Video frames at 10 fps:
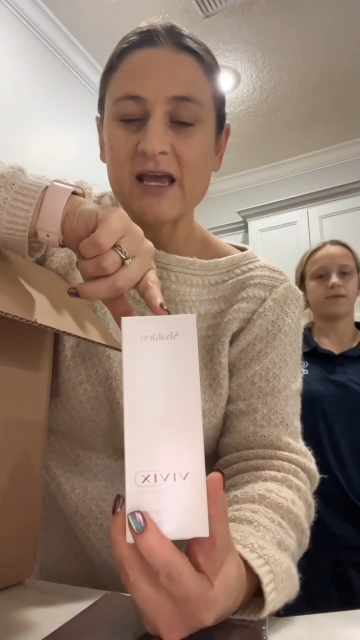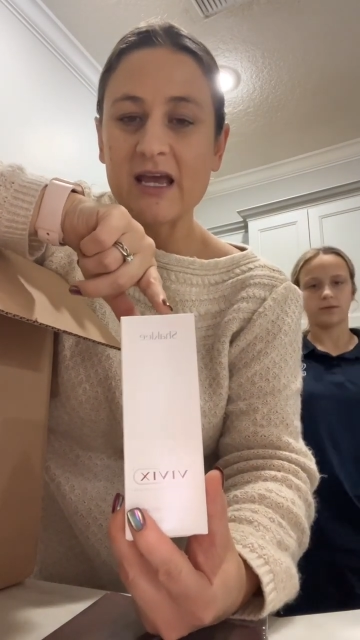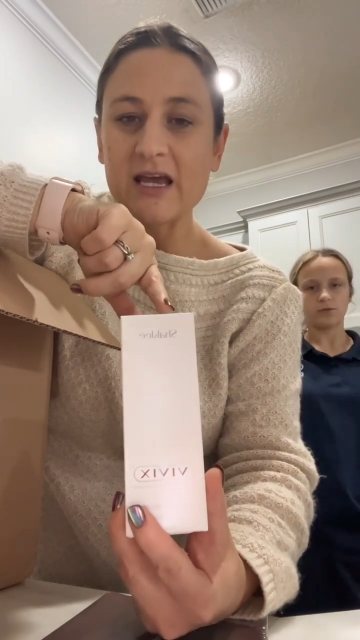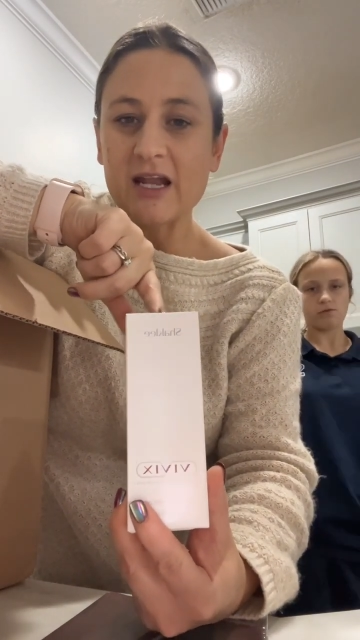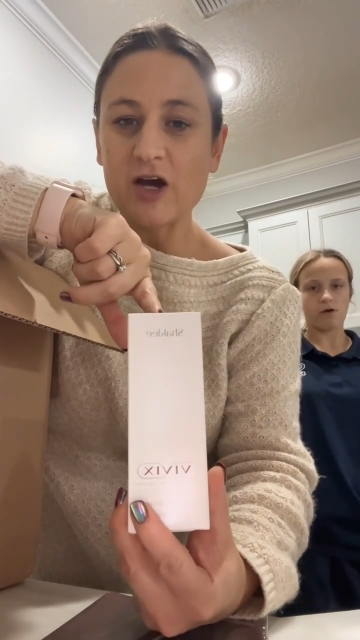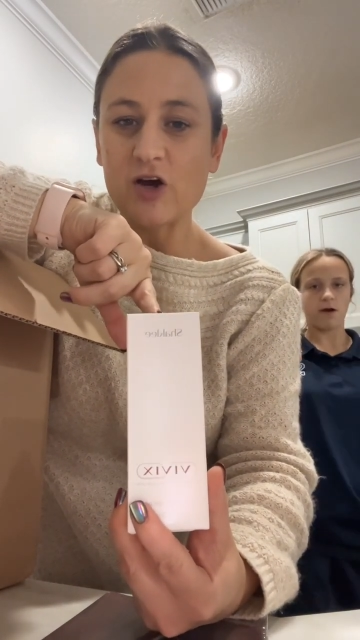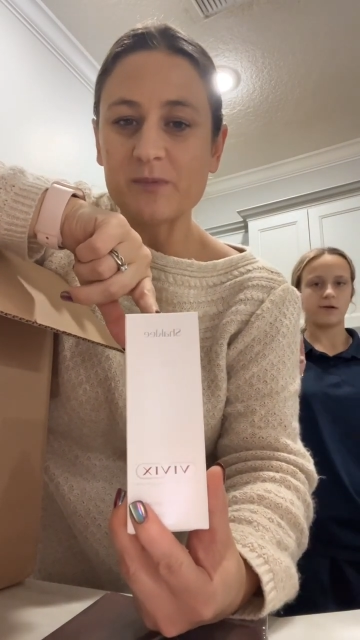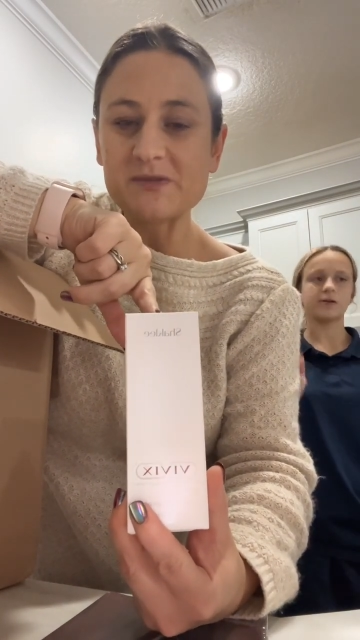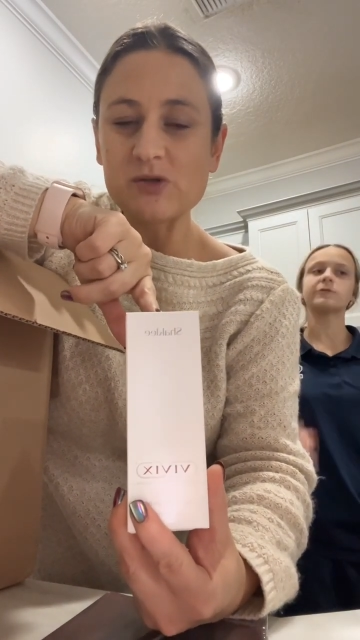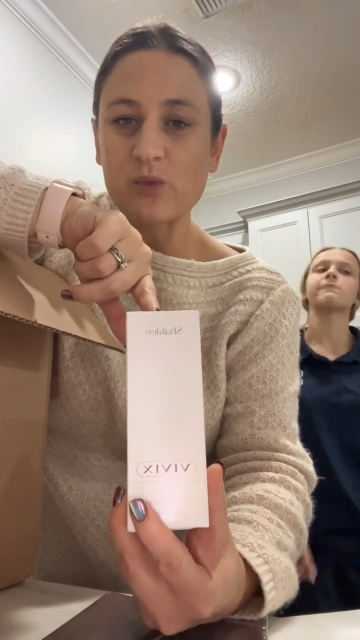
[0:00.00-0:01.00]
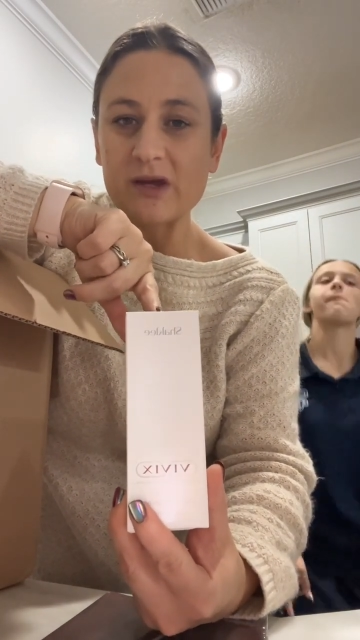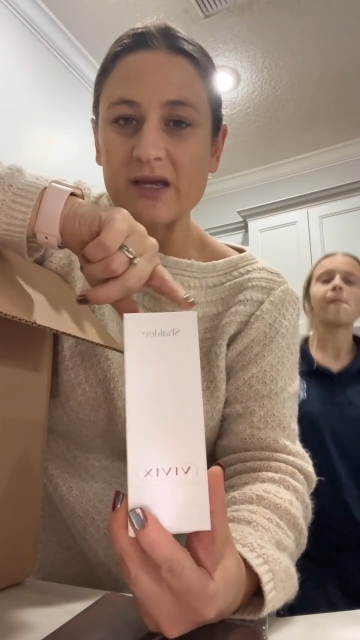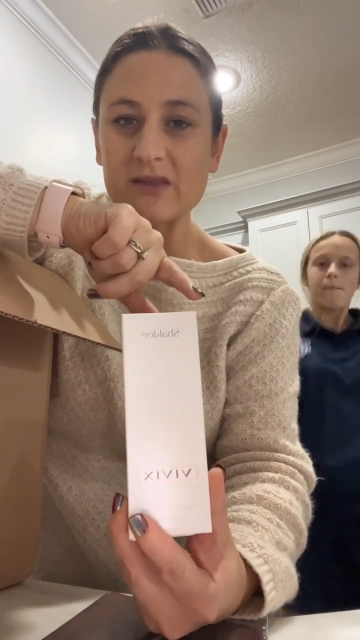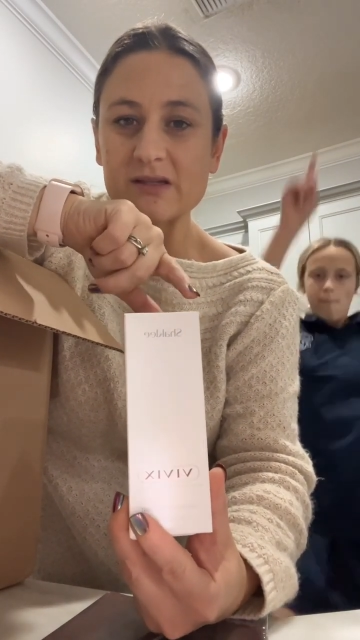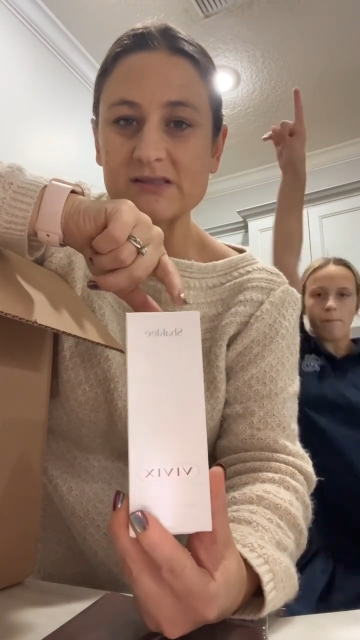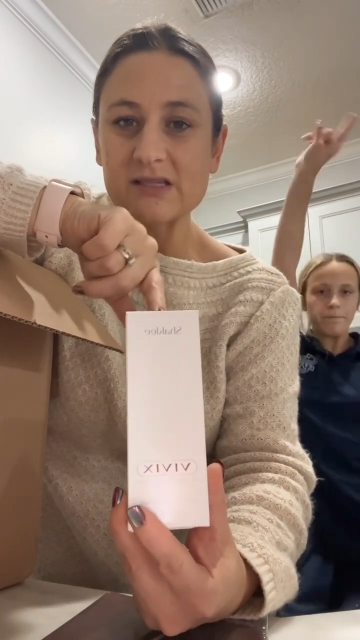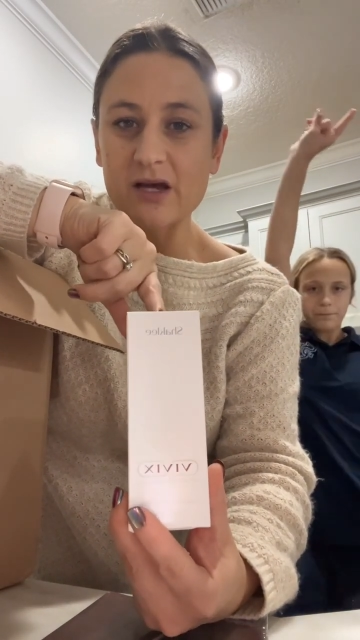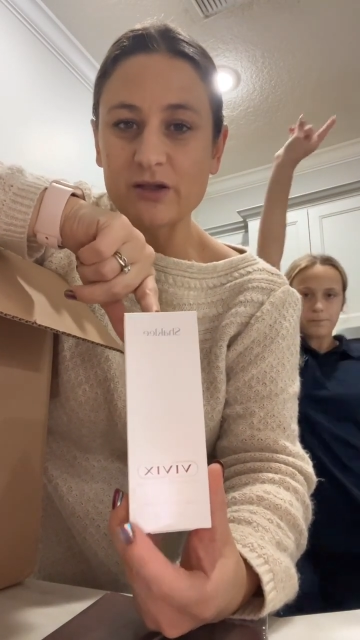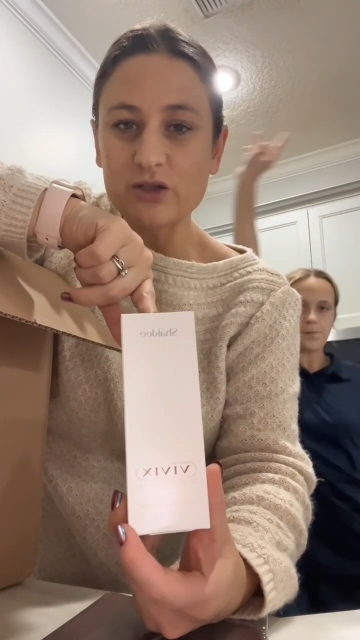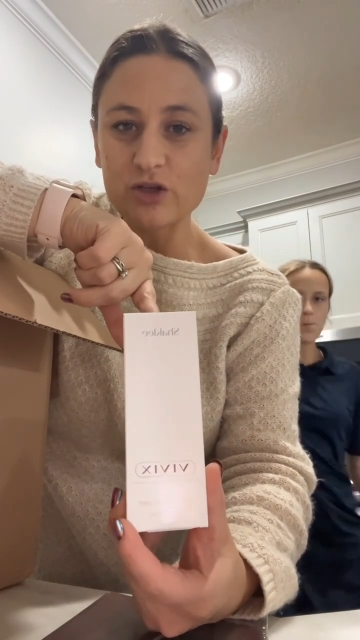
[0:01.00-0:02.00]
It helps with
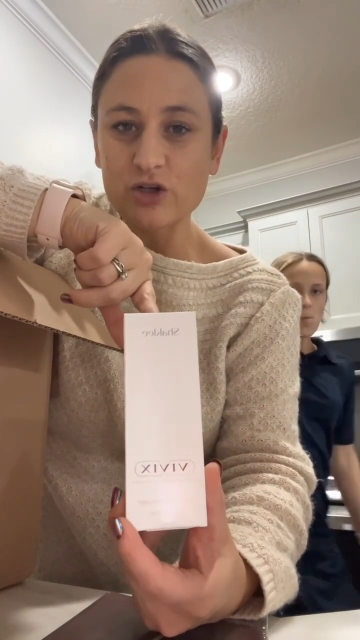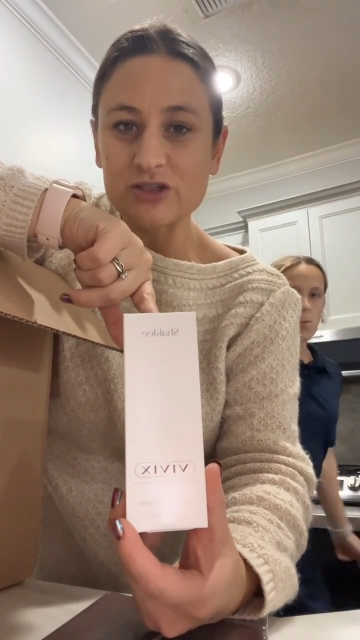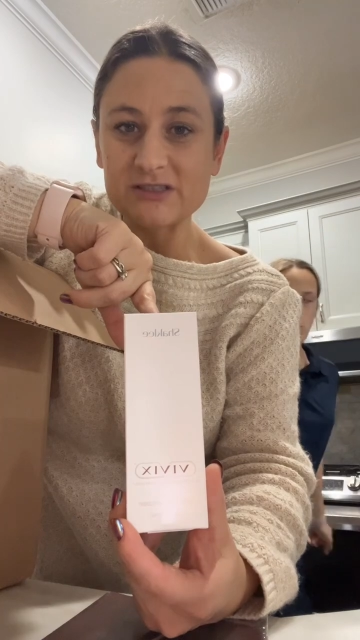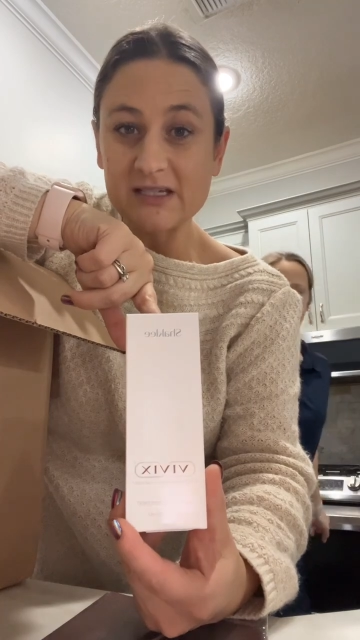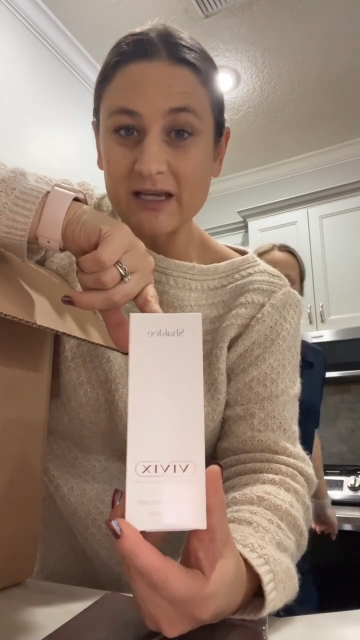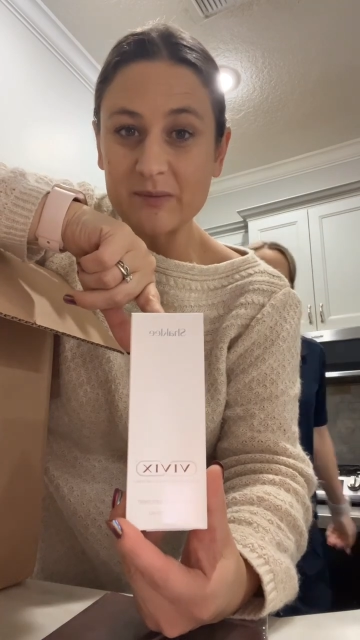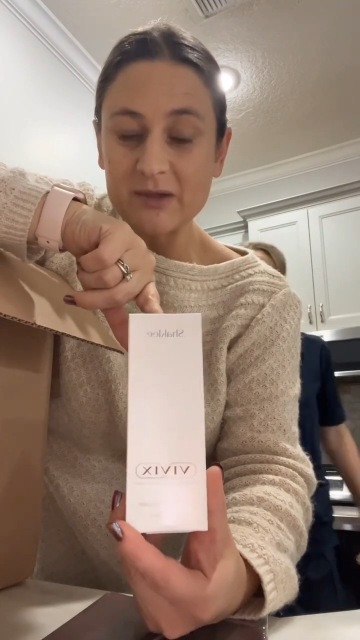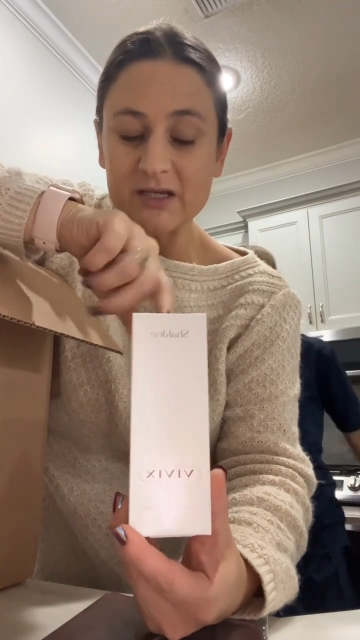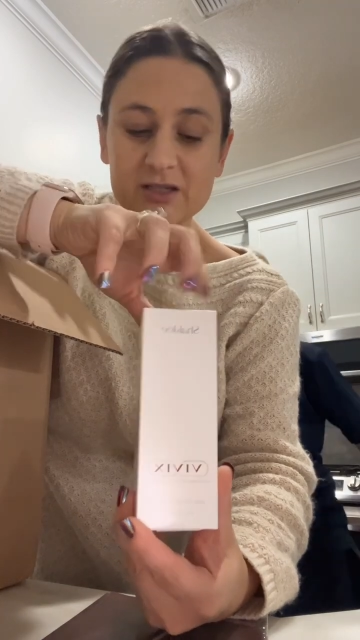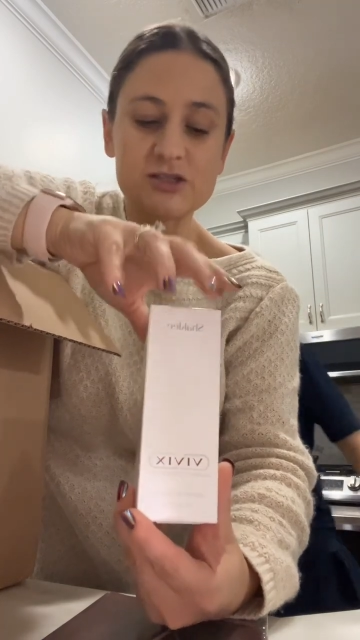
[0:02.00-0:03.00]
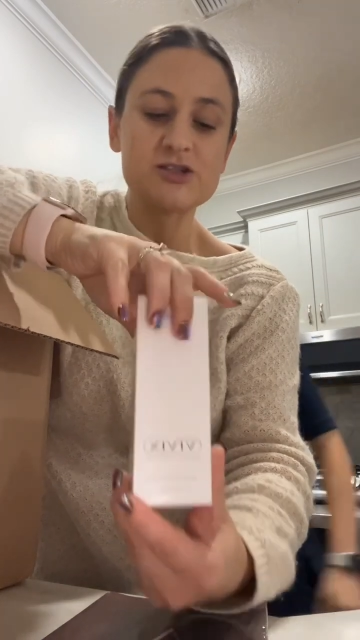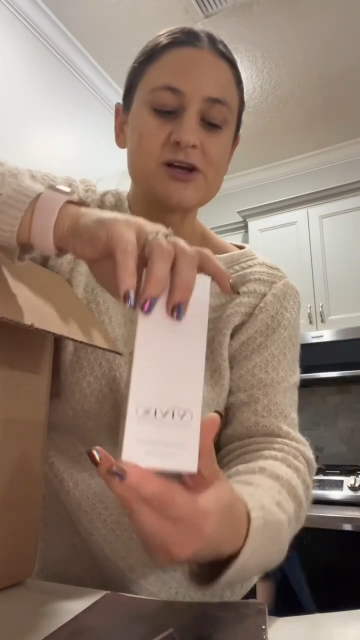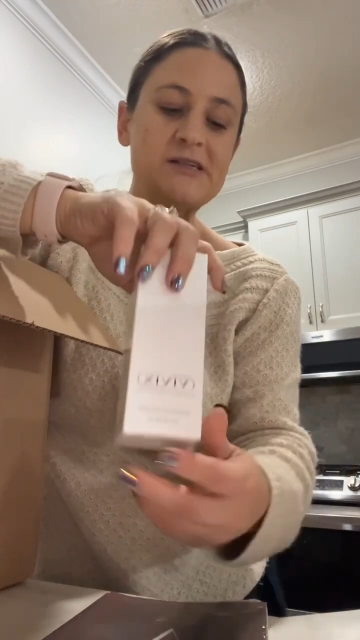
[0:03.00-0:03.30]
cellular damage